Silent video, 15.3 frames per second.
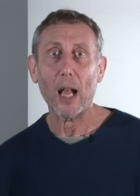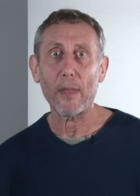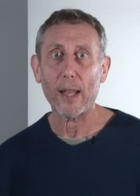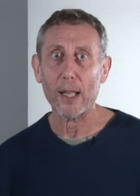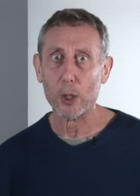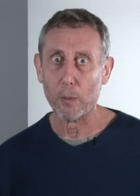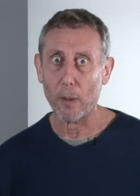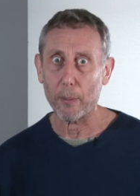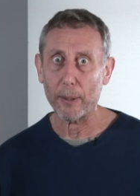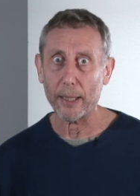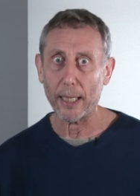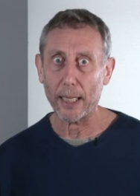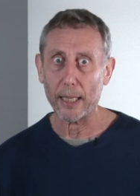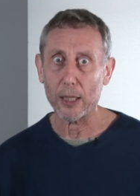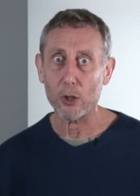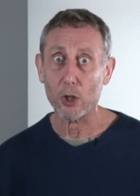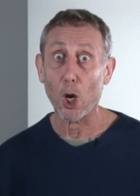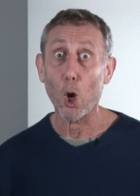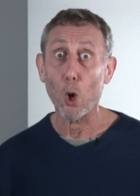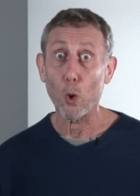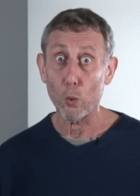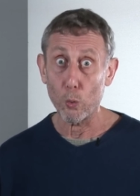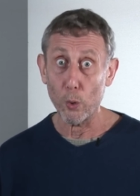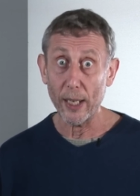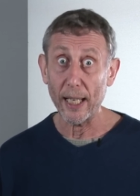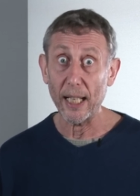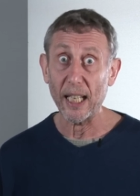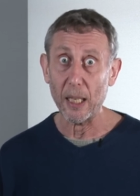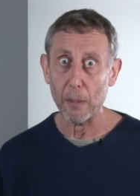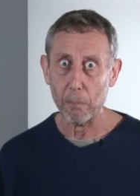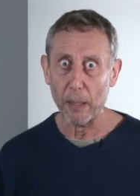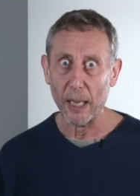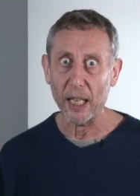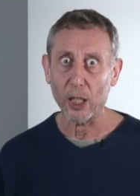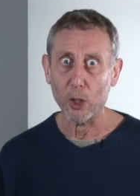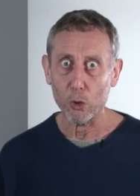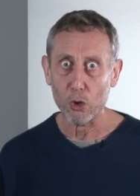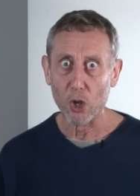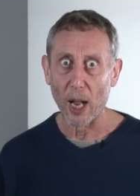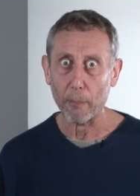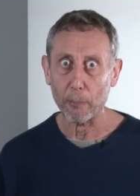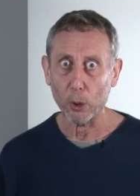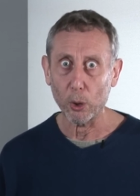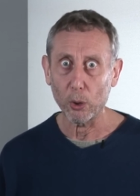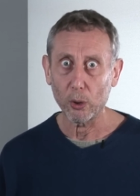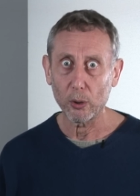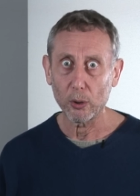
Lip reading: And that's when we get into really big trouble.